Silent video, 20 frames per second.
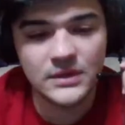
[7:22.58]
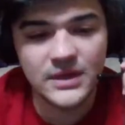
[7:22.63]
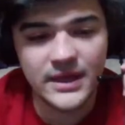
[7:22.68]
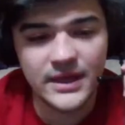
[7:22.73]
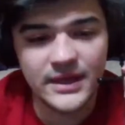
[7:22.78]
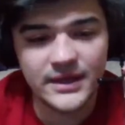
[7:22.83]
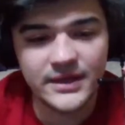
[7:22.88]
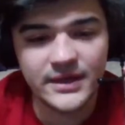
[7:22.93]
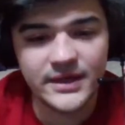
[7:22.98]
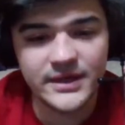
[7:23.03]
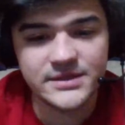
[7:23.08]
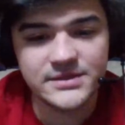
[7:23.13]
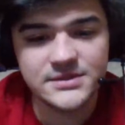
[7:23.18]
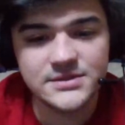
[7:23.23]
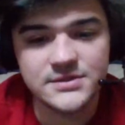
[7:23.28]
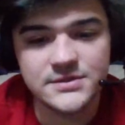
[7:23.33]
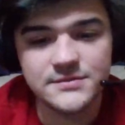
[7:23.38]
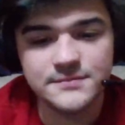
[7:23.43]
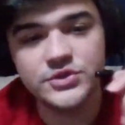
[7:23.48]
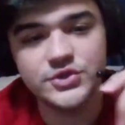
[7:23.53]
Hey
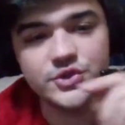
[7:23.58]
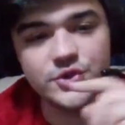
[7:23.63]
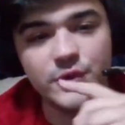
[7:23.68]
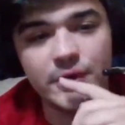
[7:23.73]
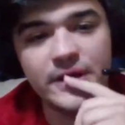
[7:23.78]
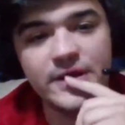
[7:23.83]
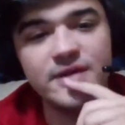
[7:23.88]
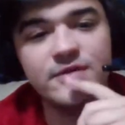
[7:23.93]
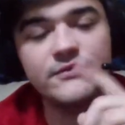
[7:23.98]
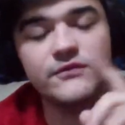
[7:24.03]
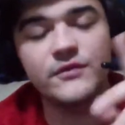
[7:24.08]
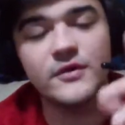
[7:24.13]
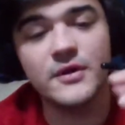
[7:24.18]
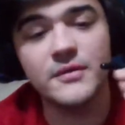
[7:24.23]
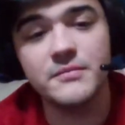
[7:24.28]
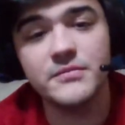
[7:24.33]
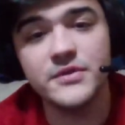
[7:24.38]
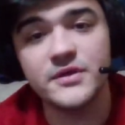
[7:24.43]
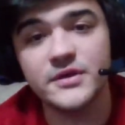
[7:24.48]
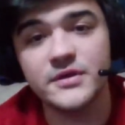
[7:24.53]
guys, Trey
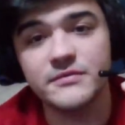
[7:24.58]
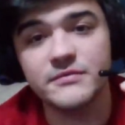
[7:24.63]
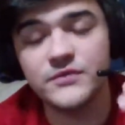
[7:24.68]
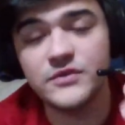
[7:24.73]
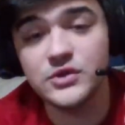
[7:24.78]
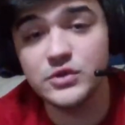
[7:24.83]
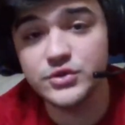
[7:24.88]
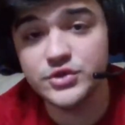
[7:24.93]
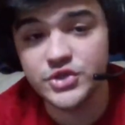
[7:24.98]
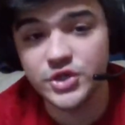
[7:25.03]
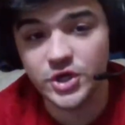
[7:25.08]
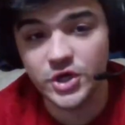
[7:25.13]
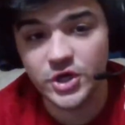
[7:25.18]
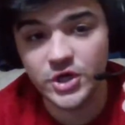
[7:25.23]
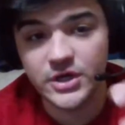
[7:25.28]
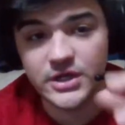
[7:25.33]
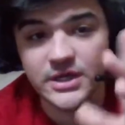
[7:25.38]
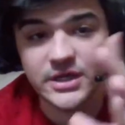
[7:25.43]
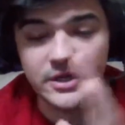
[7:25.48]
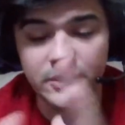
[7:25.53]
from the
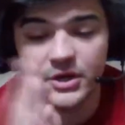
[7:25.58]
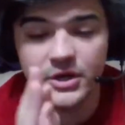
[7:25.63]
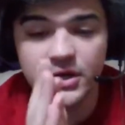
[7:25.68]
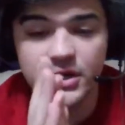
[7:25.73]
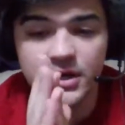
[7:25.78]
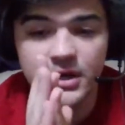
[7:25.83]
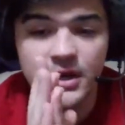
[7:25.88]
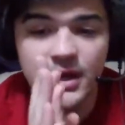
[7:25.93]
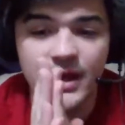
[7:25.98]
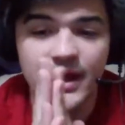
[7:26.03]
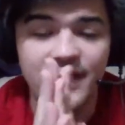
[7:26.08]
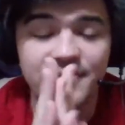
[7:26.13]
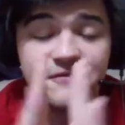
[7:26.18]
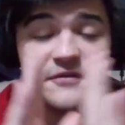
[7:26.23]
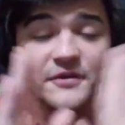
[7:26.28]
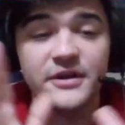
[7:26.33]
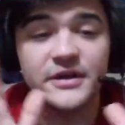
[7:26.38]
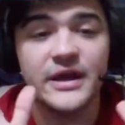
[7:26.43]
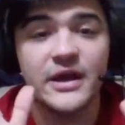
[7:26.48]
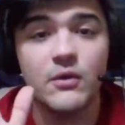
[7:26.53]
future here. I
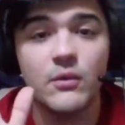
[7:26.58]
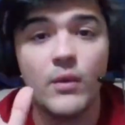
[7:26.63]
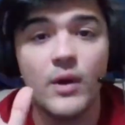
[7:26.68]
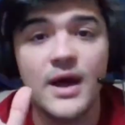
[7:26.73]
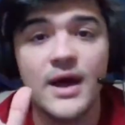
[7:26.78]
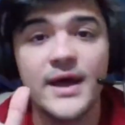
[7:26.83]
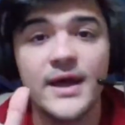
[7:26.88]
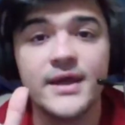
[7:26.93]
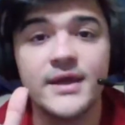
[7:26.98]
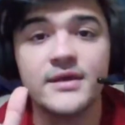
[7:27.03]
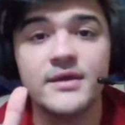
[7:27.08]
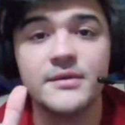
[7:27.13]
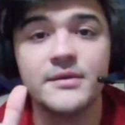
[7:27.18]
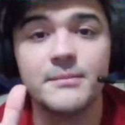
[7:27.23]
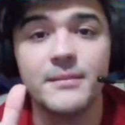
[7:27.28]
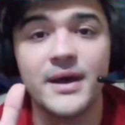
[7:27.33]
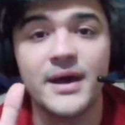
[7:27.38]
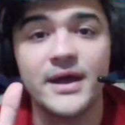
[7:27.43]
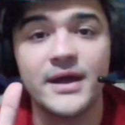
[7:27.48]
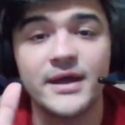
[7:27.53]
figured out why
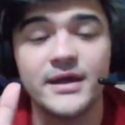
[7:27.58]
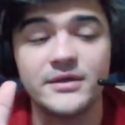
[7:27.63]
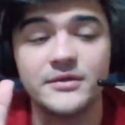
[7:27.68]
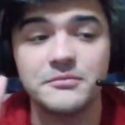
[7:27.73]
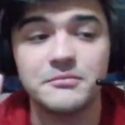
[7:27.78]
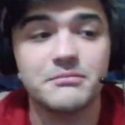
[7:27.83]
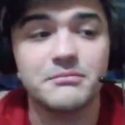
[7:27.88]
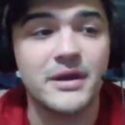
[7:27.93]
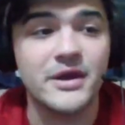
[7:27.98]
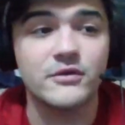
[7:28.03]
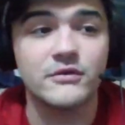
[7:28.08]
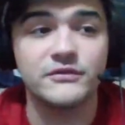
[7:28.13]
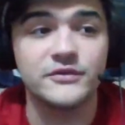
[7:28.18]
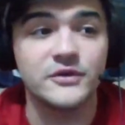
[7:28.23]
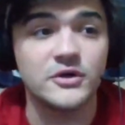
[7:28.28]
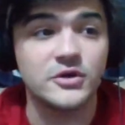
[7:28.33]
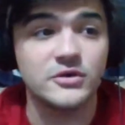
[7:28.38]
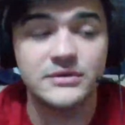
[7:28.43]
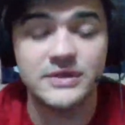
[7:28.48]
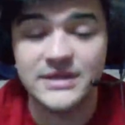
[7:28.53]
my
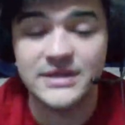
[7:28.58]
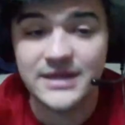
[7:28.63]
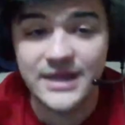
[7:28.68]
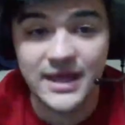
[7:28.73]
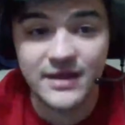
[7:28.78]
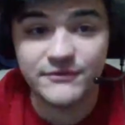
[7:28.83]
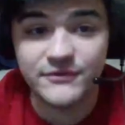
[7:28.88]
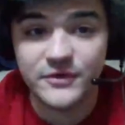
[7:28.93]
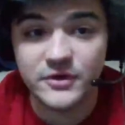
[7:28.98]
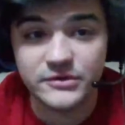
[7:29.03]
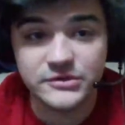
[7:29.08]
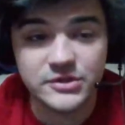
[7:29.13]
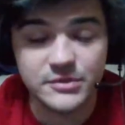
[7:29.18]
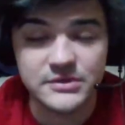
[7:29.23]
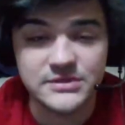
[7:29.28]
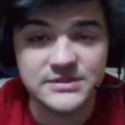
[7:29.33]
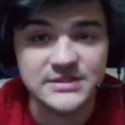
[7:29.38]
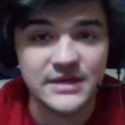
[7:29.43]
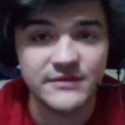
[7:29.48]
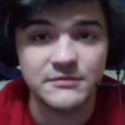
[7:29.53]
microphone and headphones
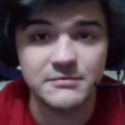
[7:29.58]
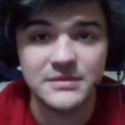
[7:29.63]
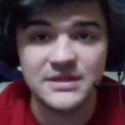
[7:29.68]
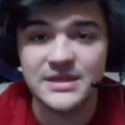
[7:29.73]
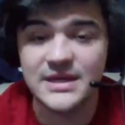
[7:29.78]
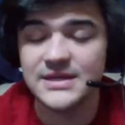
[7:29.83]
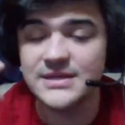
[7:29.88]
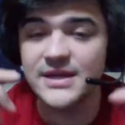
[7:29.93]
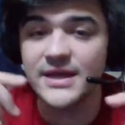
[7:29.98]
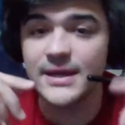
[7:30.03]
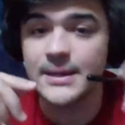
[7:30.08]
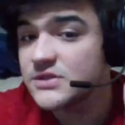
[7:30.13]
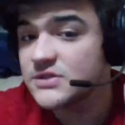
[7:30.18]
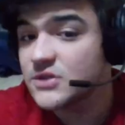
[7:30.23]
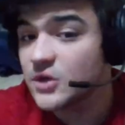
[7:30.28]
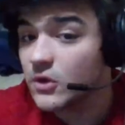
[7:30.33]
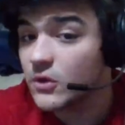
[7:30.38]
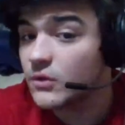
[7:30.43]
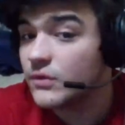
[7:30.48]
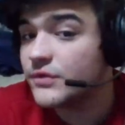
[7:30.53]
almost deafened me that day.
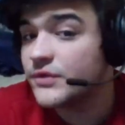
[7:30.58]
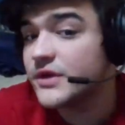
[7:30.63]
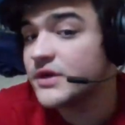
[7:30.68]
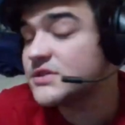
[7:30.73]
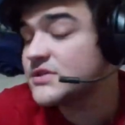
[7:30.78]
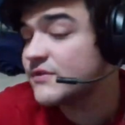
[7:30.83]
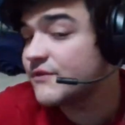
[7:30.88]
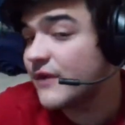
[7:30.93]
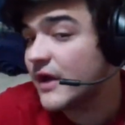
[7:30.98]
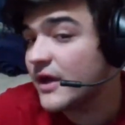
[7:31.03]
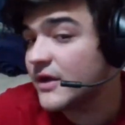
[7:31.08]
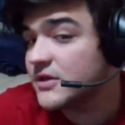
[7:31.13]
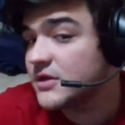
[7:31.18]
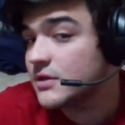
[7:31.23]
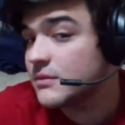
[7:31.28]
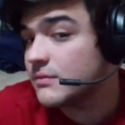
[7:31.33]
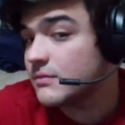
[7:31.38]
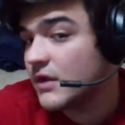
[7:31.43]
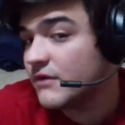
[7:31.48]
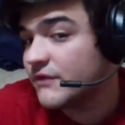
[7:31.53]
So there's a
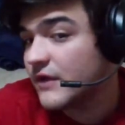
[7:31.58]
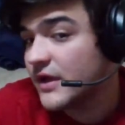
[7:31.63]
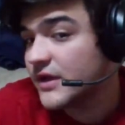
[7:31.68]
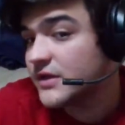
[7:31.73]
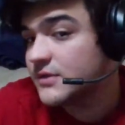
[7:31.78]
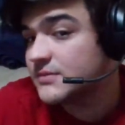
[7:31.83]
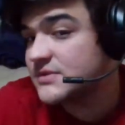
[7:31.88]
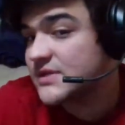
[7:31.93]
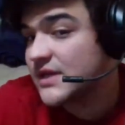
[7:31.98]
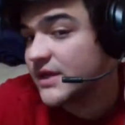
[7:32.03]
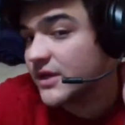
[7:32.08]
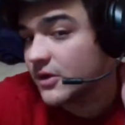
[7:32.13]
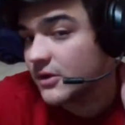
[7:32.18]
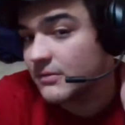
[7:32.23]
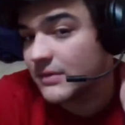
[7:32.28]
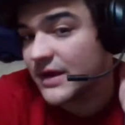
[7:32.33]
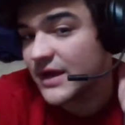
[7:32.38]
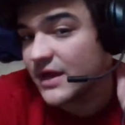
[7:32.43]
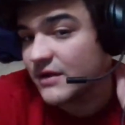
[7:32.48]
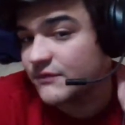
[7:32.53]
volume setting on
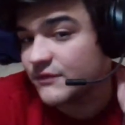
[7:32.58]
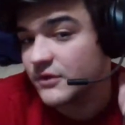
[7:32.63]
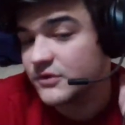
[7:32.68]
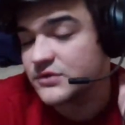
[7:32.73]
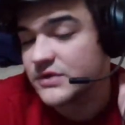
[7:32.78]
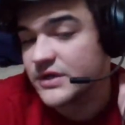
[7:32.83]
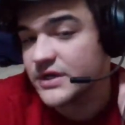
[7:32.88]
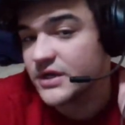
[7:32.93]
my headphones right